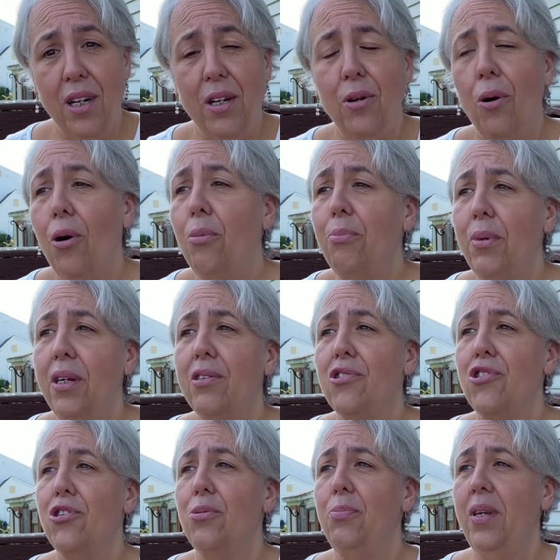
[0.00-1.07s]
And all meals
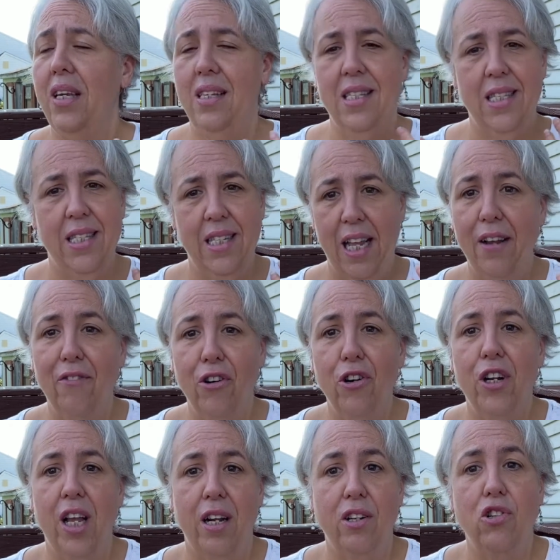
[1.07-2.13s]
should be savored
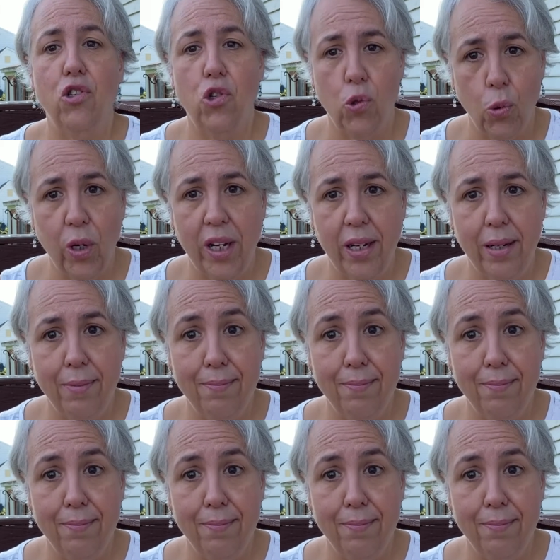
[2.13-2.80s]
and enjoyed.